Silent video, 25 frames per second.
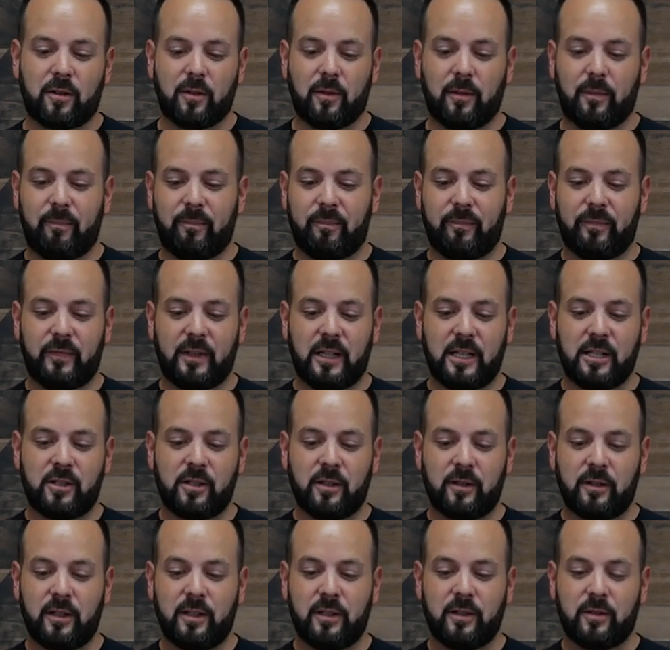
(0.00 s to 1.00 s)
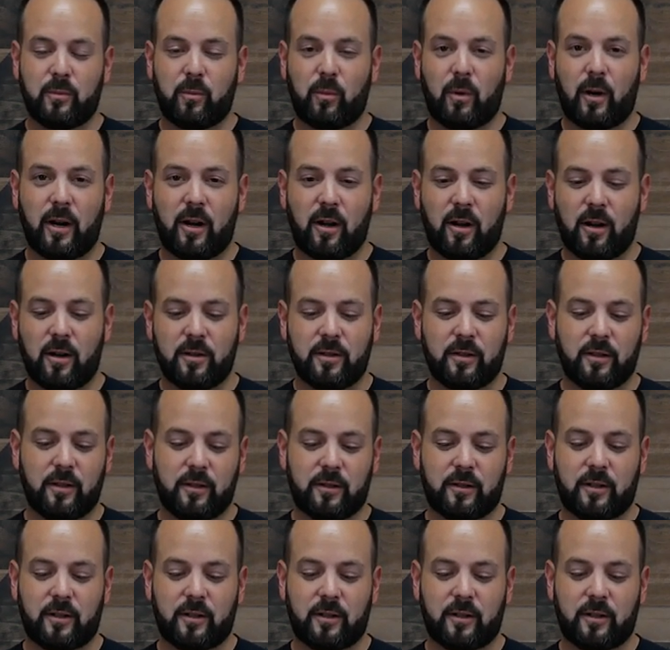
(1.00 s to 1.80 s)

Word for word: So each of these wires